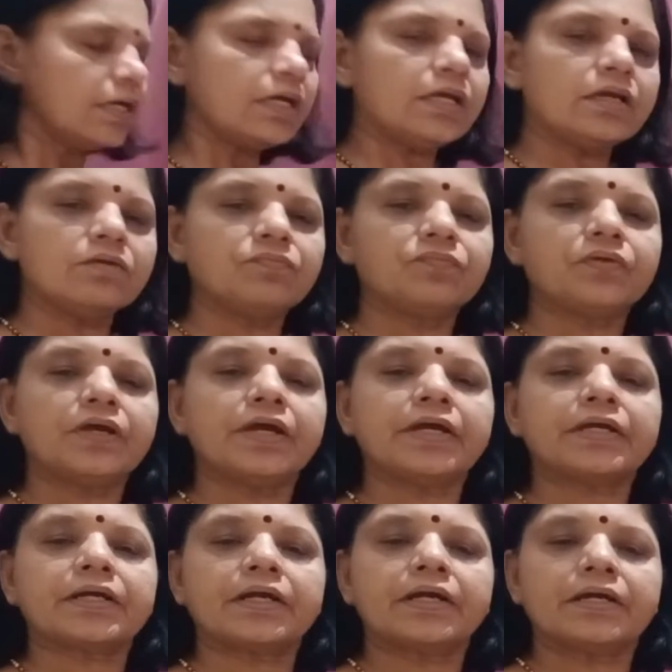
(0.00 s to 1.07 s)
if
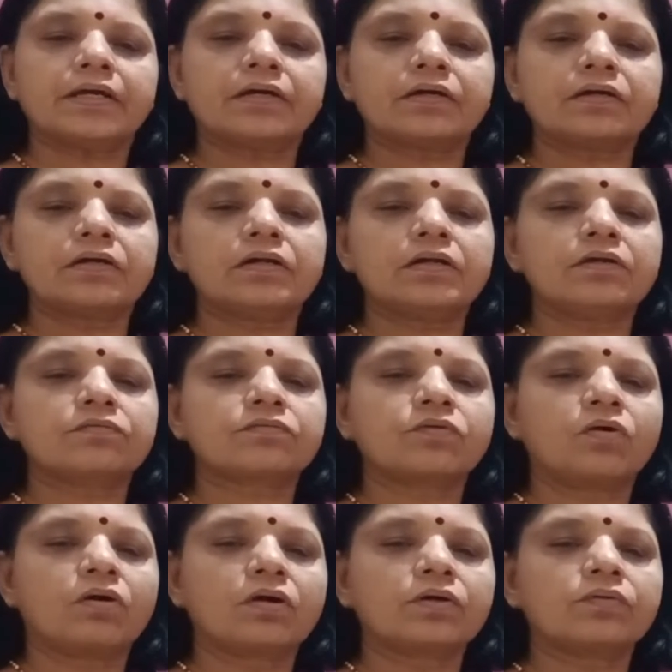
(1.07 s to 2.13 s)
a triangle is
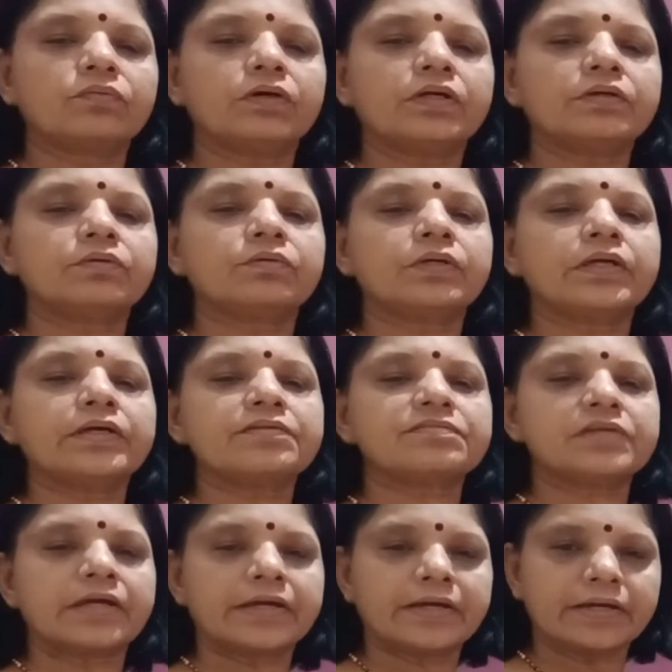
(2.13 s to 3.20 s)
congruent to a
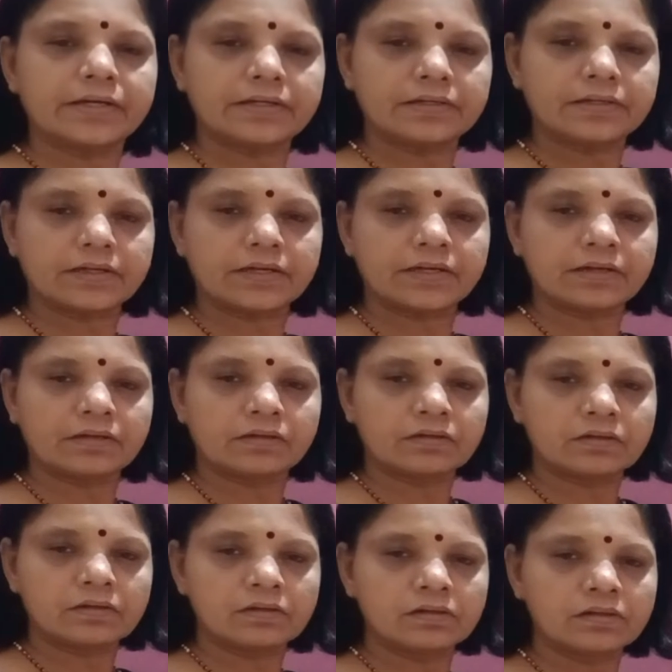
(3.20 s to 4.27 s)
second
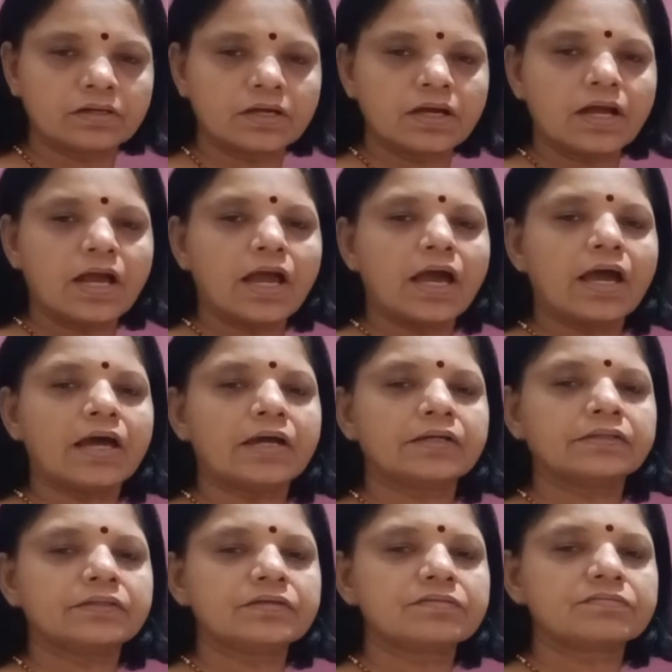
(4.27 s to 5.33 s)
triangle
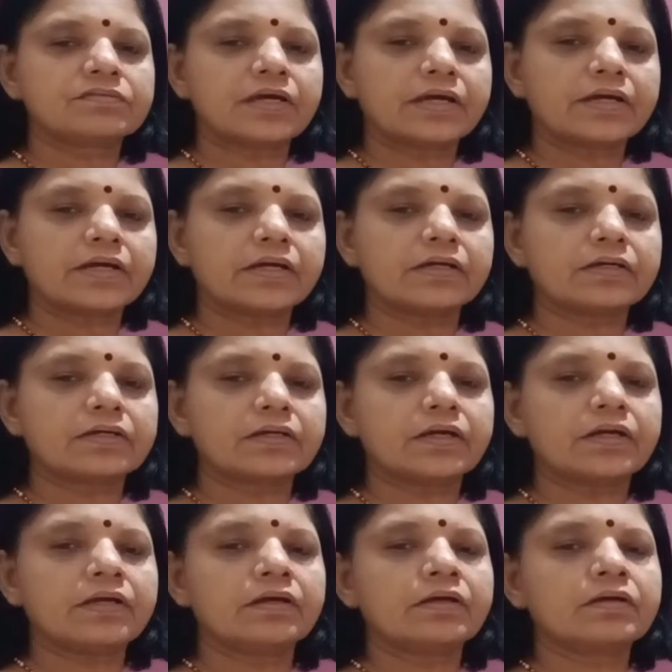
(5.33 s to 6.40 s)
and the second
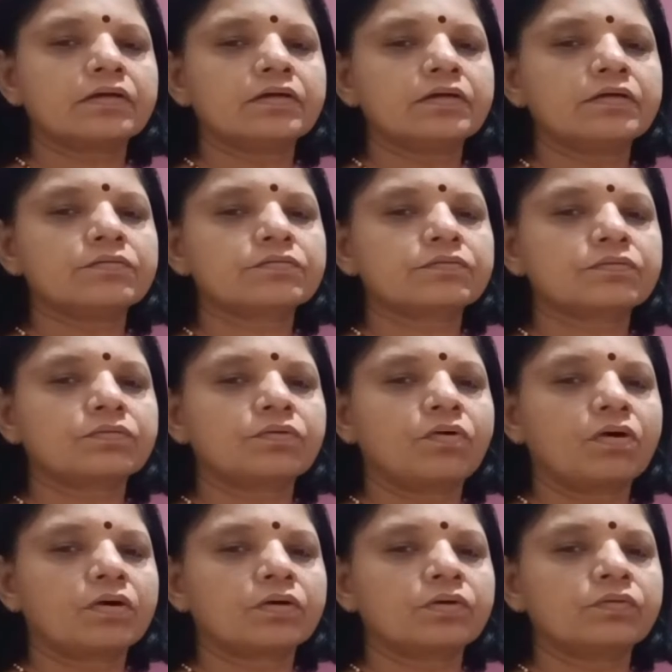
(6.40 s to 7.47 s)
triangle is
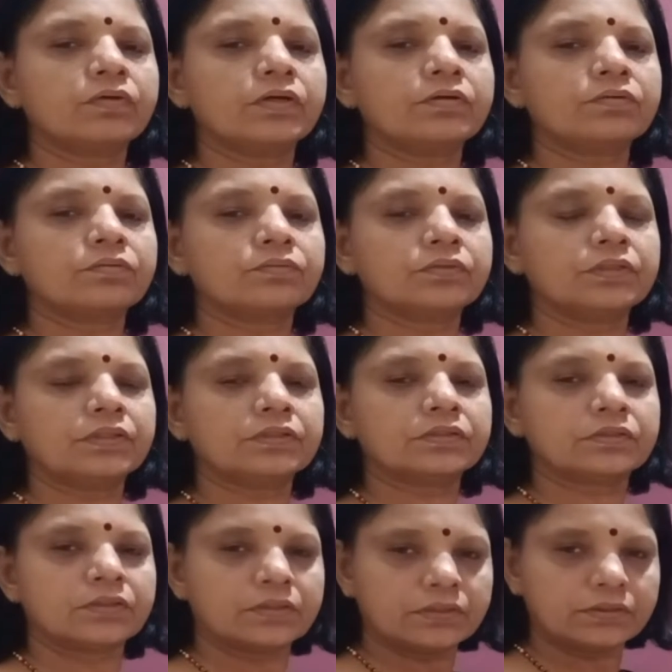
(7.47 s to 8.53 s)
congruent to the
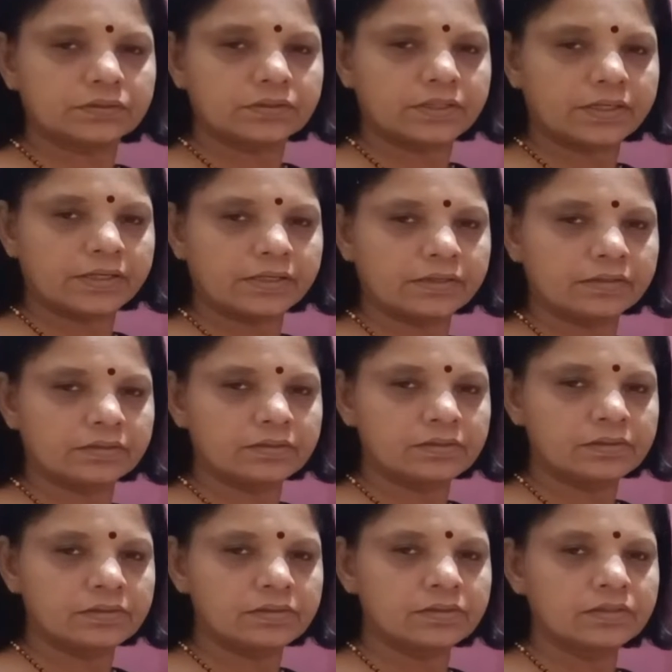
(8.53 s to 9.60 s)
third
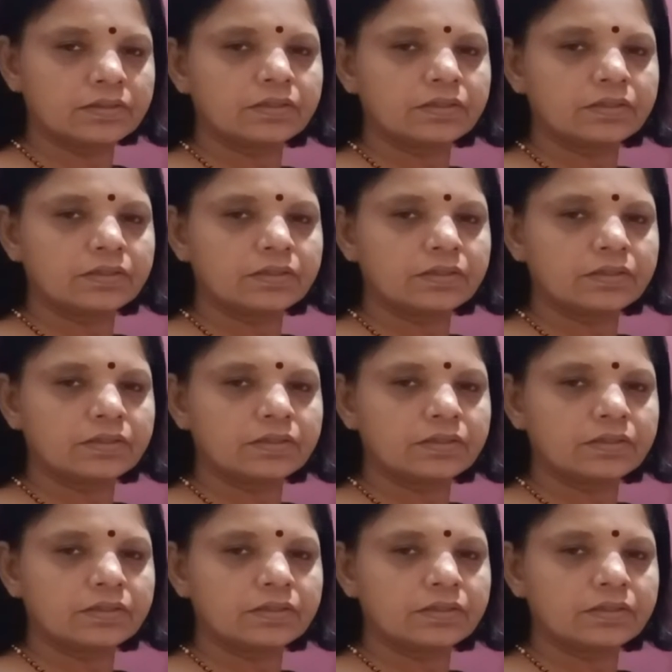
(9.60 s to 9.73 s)
triangle,